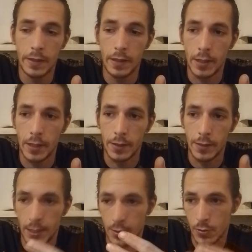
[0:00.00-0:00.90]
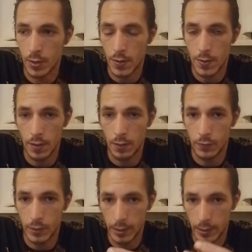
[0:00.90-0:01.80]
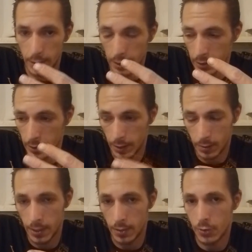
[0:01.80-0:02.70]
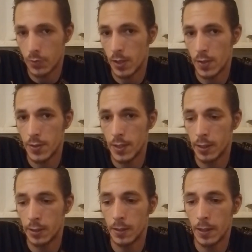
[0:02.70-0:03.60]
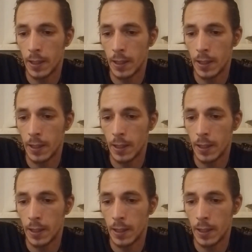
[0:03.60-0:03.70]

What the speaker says: The air strut is the air cleaner strut is there.